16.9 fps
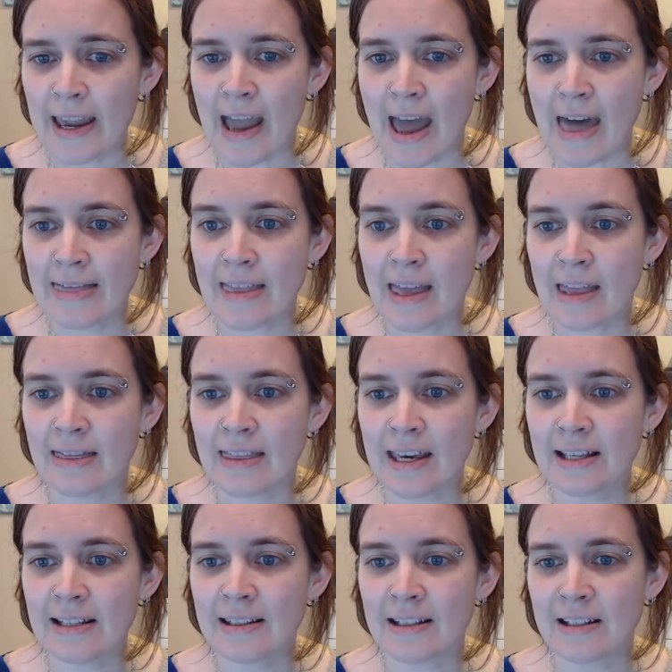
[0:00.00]
and then
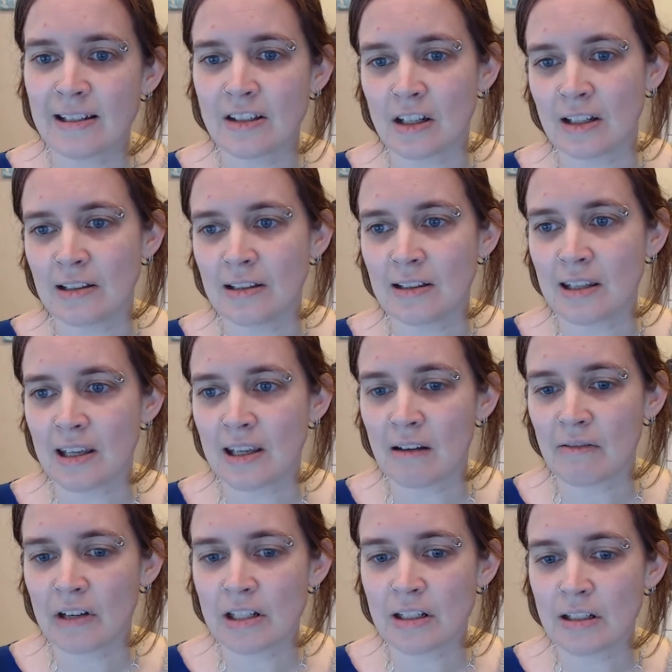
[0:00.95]
this is just the
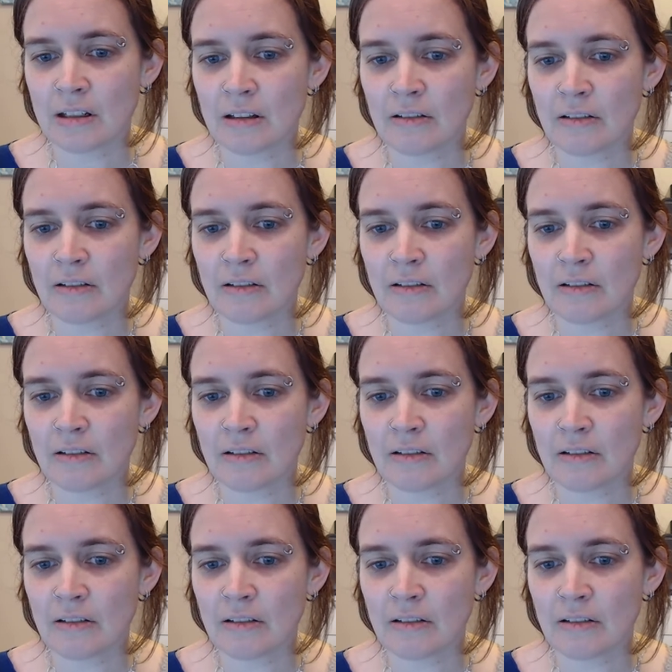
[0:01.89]
original